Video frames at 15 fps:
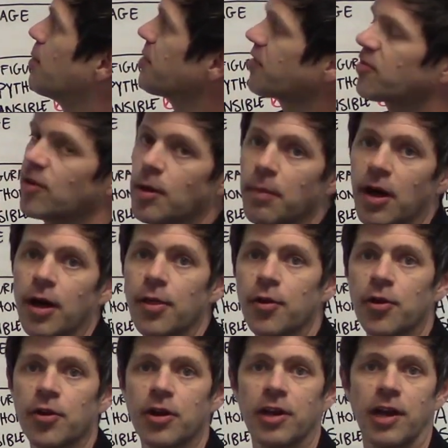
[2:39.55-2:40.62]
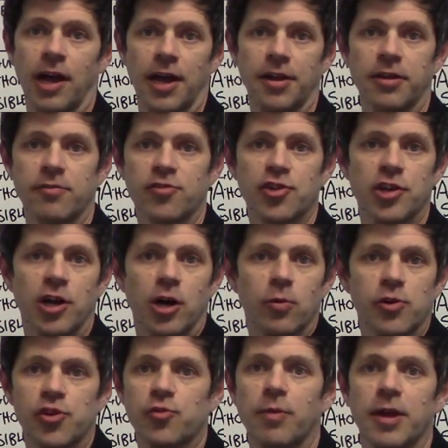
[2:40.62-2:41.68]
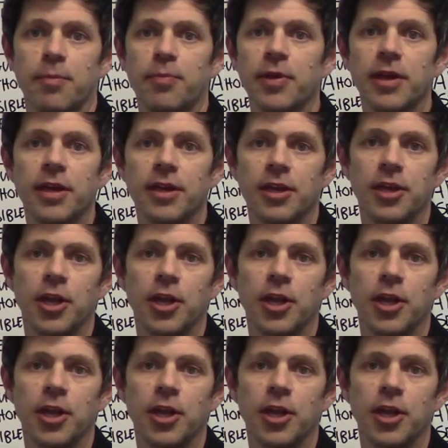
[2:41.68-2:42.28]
some other kind of shell, which might be,